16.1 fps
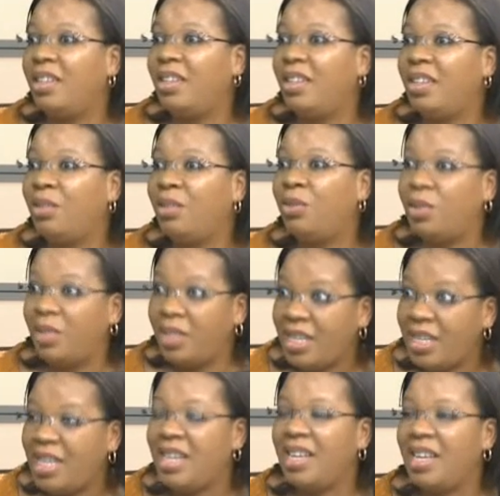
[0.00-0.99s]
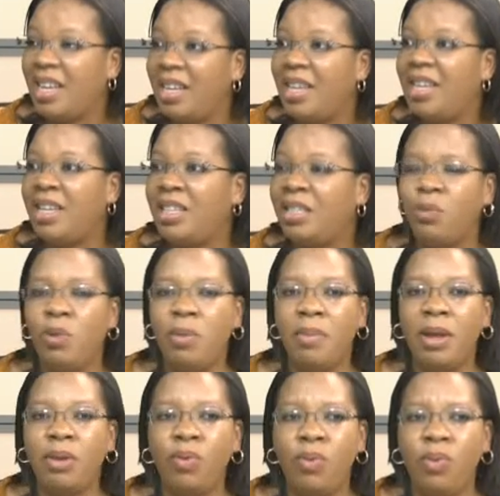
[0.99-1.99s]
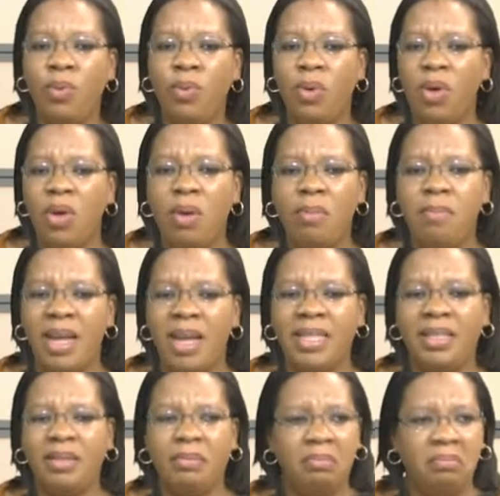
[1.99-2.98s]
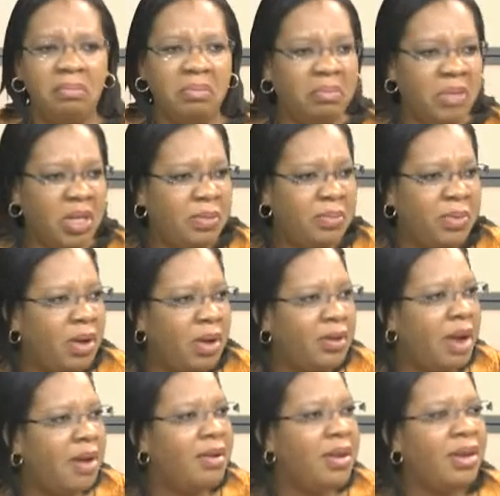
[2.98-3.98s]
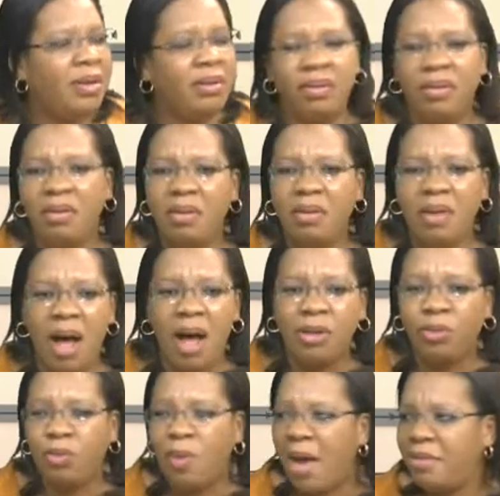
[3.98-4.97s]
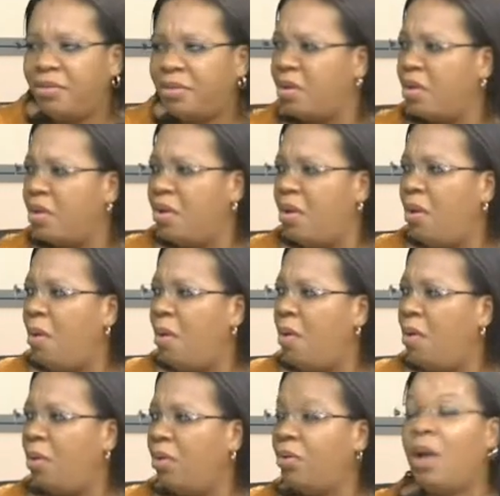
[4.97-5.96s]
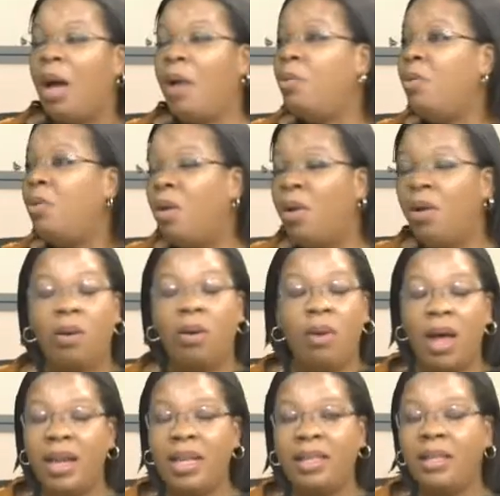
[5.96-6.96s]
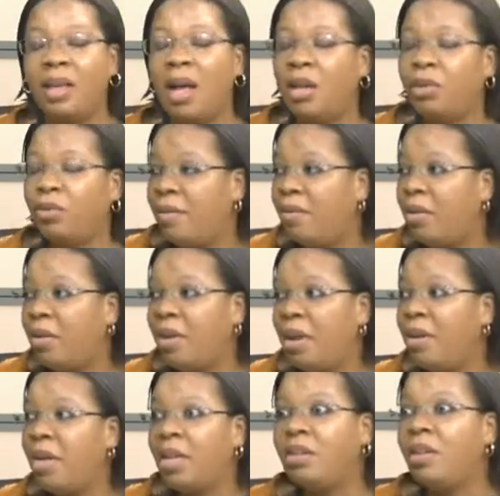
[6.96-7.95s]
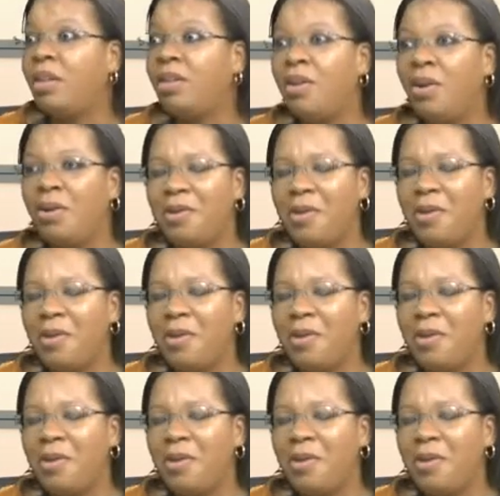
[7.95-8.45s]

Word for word: to see in leadership. Women who might just be ordinary housewives or I won't call anything housewife ordinary. There's nothing ordinary